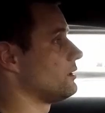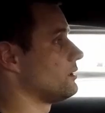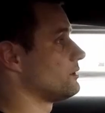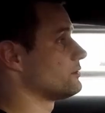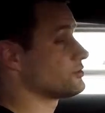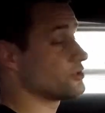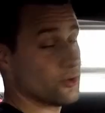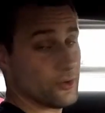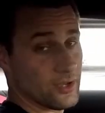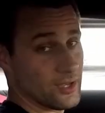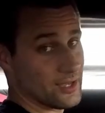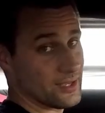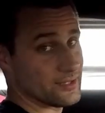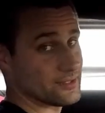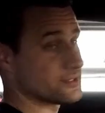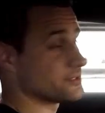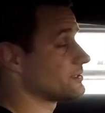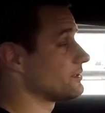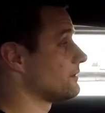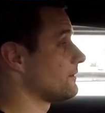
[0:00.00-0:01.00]
So
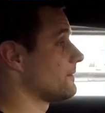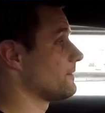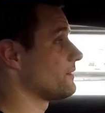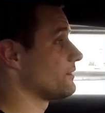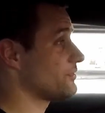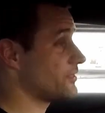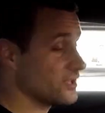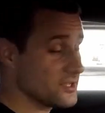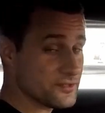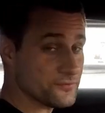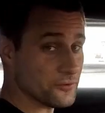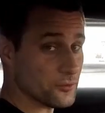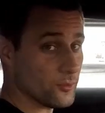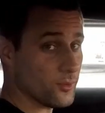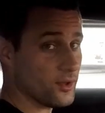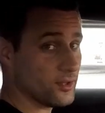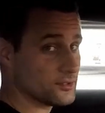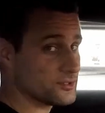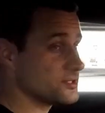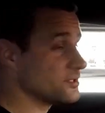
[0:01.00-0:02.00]
guys, thanks for
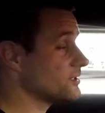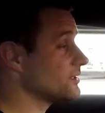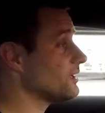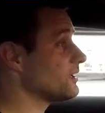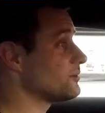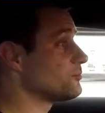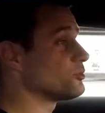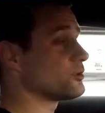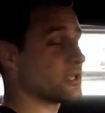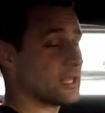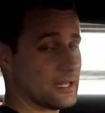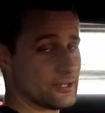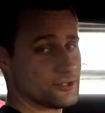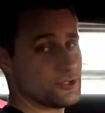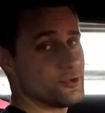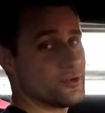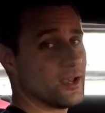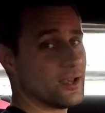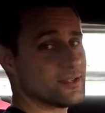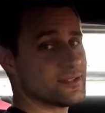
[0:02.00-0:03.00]
watching, and we'll catch
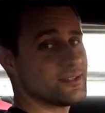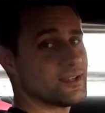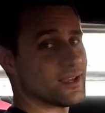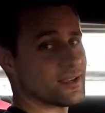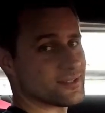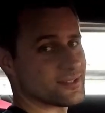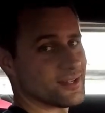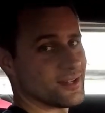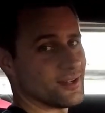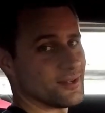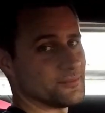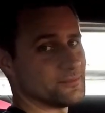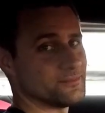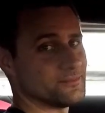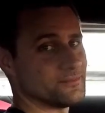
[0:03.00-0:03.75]
you guys next time.